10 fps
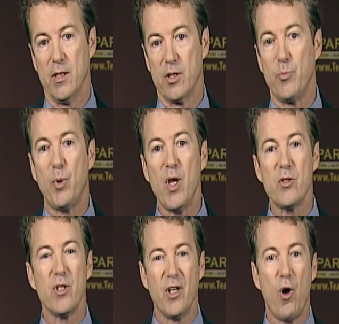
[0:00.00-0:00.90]
The
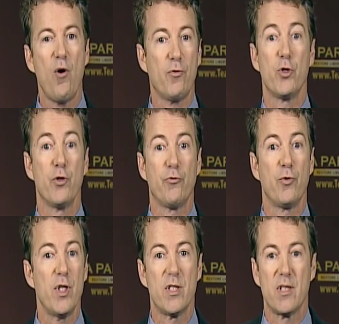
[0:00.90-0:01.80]
president offers you
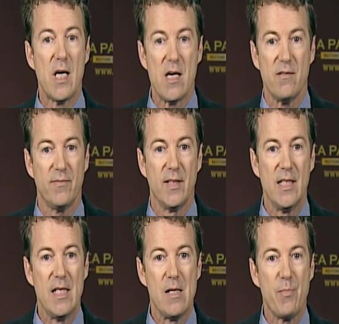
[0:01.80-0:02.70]
free stuff,
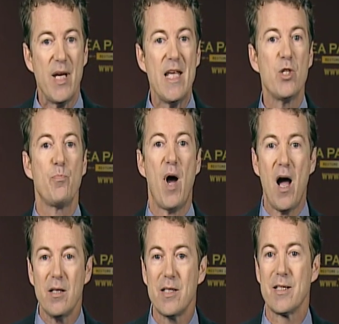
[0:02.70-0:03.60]
but his
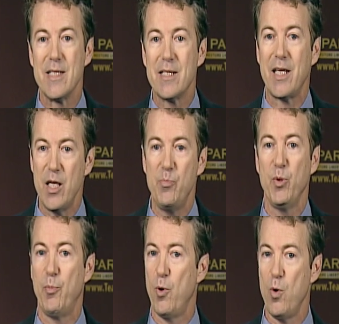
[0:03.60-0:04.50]
policies keep you
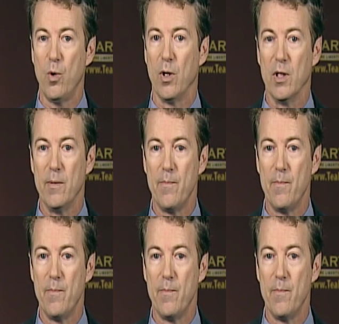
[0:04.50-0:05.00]
poor.